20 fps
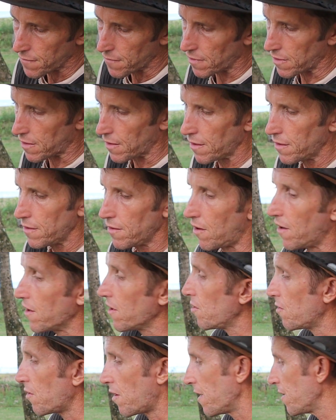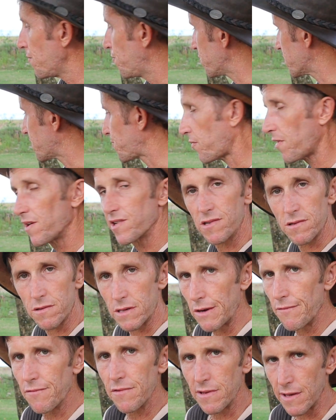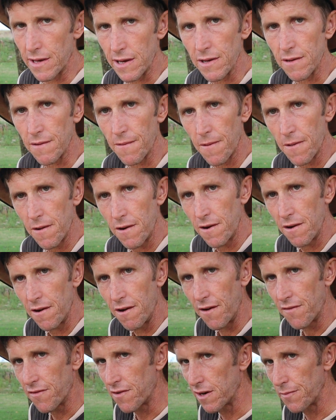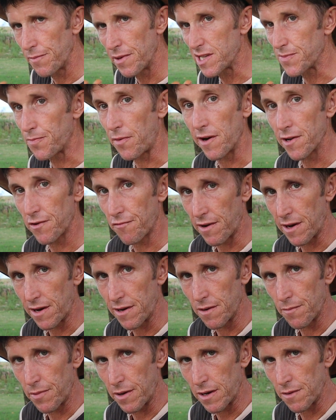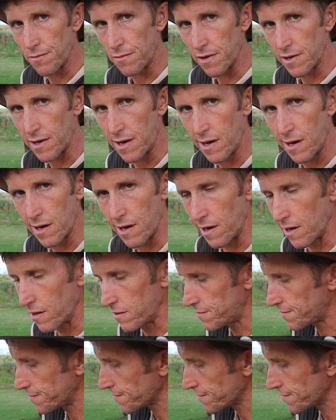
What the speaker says: Okay, I put spices on everything. I've got a big spice rack in the back of my car